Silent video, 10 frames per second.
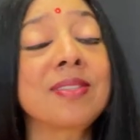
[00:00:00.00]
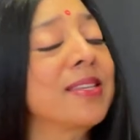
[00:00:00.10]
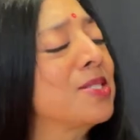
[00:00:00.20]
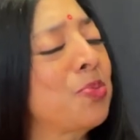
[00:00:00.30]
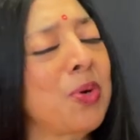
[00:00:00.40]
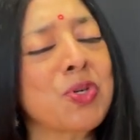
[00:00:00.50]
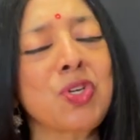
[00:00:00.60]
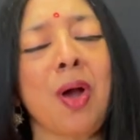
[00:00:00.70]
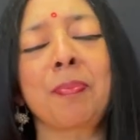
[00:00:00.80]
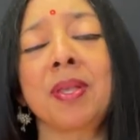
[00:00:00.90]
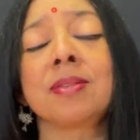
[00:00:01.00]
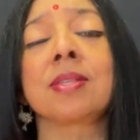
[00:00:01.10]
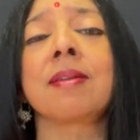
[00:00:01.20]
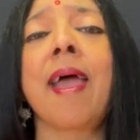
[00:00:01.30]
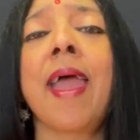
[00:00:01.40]
this workshop is
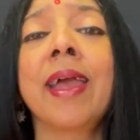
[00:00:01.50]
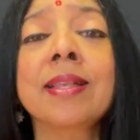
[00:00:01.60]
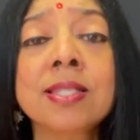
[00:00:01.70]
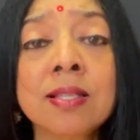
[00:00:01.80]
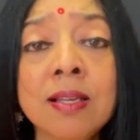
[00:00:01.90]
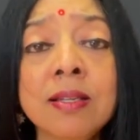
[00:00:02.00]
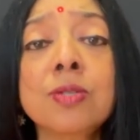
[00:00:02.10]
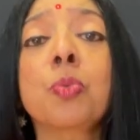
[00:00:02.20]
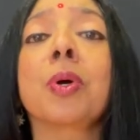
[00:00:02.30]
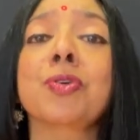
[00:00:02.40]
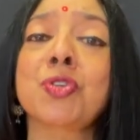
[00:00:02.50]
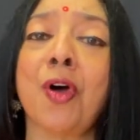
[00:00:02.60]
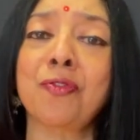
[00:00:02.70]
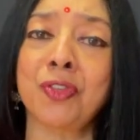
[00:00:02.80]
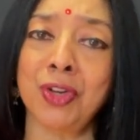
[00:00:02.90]
an excellent
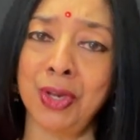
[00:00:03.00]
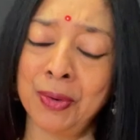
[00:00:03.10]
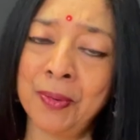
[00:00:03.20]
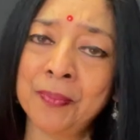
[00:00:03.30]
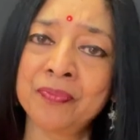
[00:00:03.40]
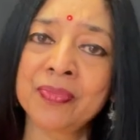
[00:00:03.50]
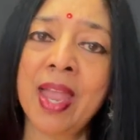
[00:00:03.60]
workshop for you